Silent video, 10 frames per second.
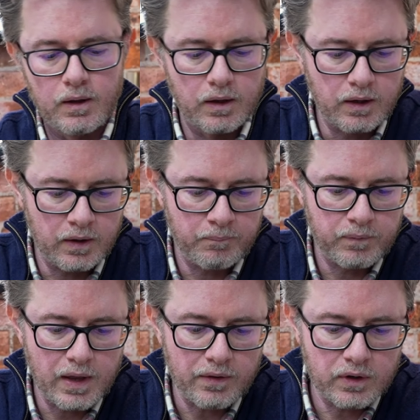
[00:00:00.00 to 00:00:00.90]

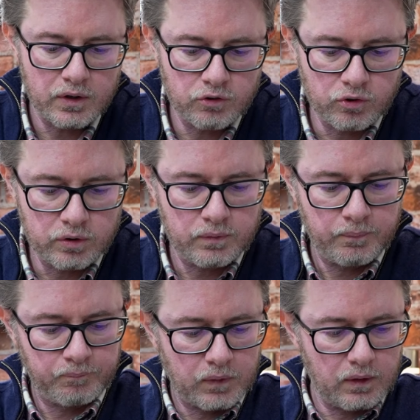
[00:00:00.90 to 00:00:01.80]
The other reason
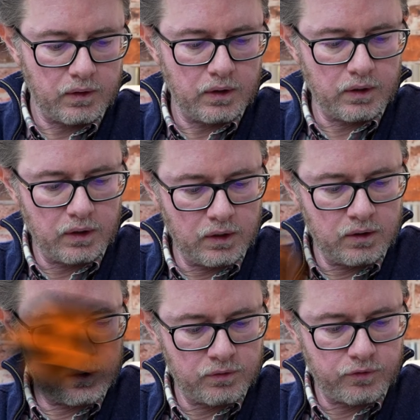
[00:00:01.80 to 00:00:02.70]

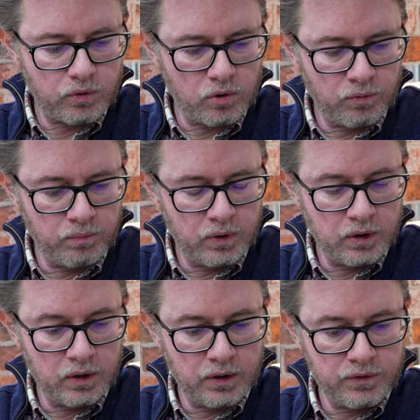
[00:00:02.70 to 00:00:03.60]
is from
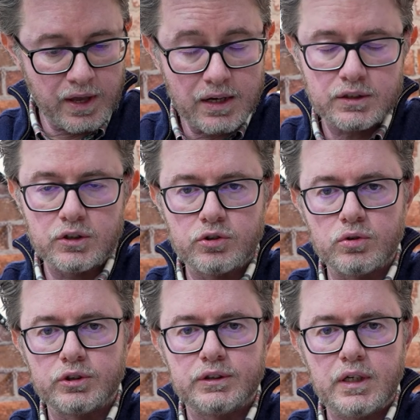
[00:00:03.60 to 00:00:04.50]
the AC
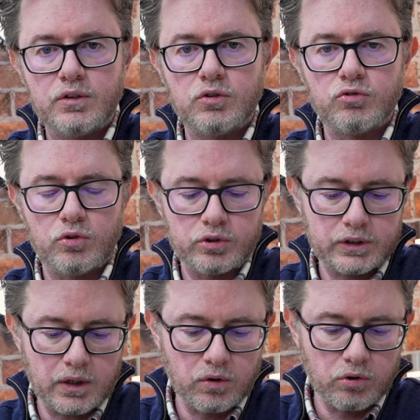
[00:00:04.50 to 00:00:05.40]
source. The AC source
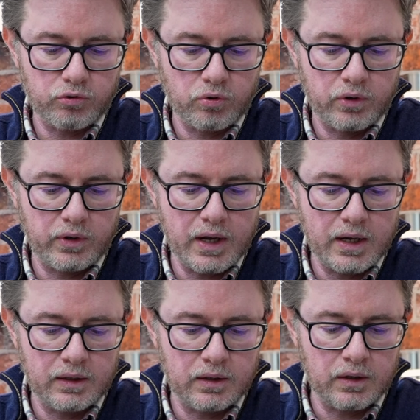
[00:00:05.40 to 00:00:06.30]
can also
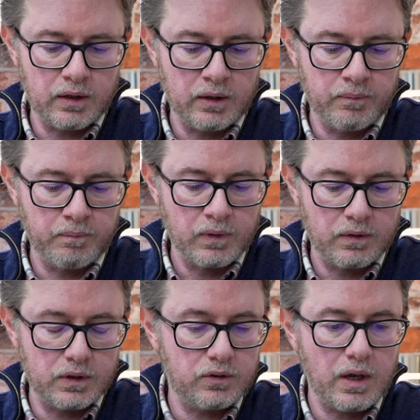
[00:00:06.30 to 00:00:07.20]
create
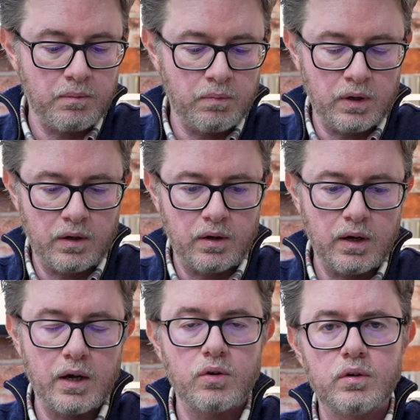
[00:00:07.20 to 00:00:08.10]
the same
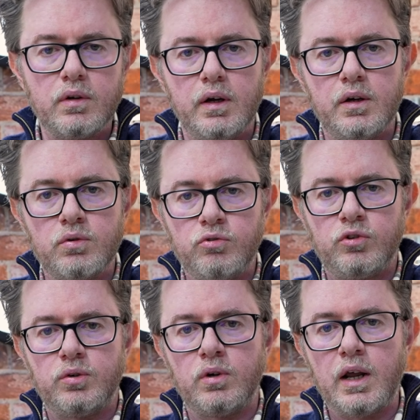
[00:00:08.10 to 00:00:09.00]
error
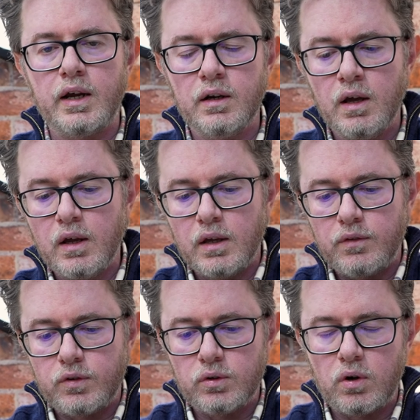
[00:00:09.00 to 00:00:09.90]
09.
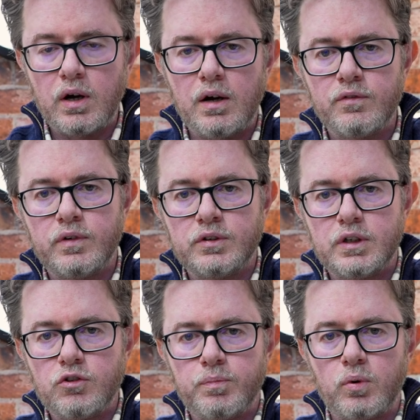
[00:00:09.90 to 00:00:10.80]
If you don't have
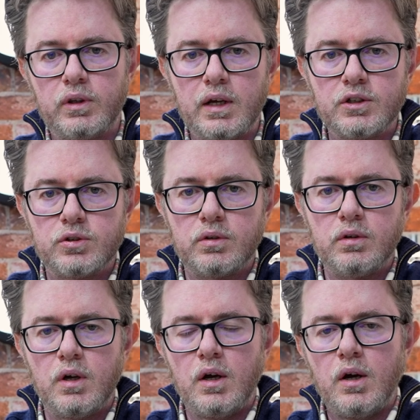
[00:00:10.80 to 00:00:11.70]
surge protection
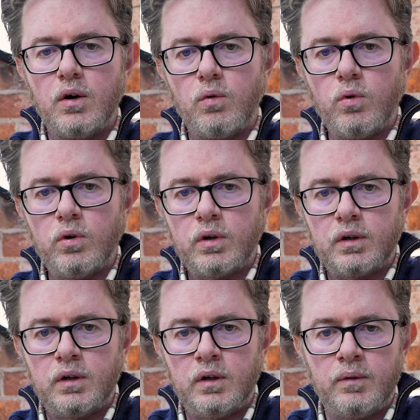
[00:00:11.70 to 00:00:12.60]
or
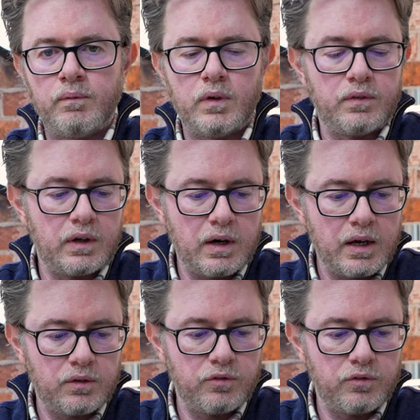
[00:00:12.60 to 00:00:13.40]
the right